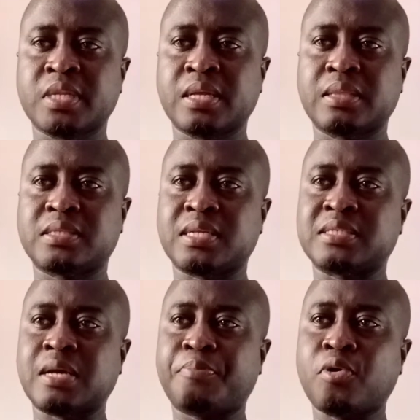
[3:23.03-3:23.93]
It's an
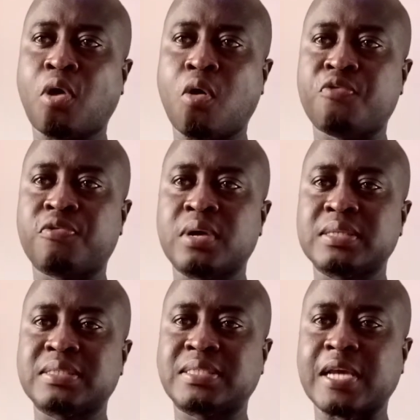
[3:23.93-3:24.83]
example of
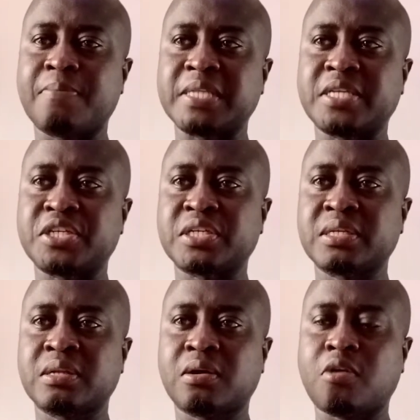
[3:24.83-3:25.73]
segmentation
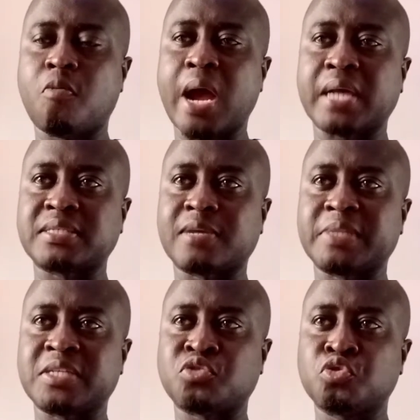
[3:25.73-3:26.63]
or market
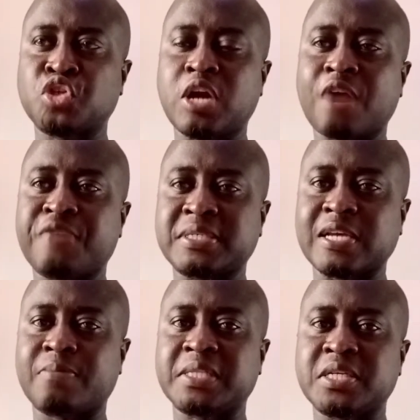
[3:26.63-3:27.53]
segmentation. So geographic
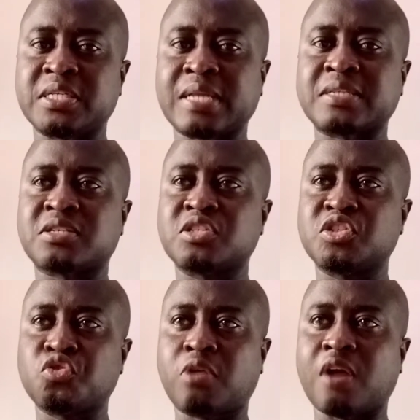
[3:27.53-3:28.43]
segmentation, that is
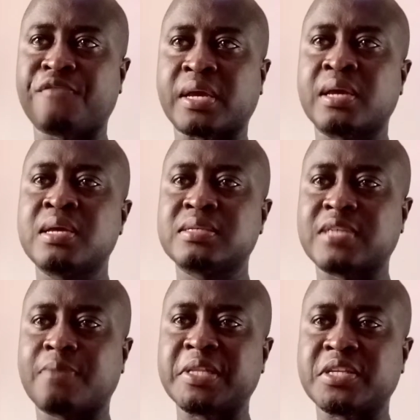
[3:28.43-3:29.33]
geographic
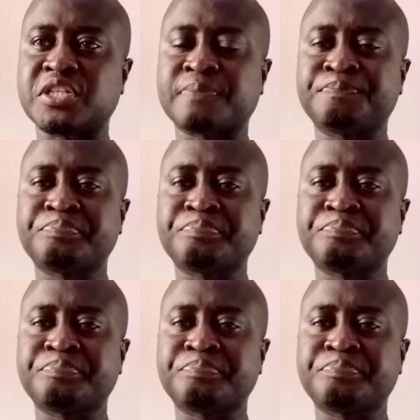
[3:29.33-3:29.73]
segmentation.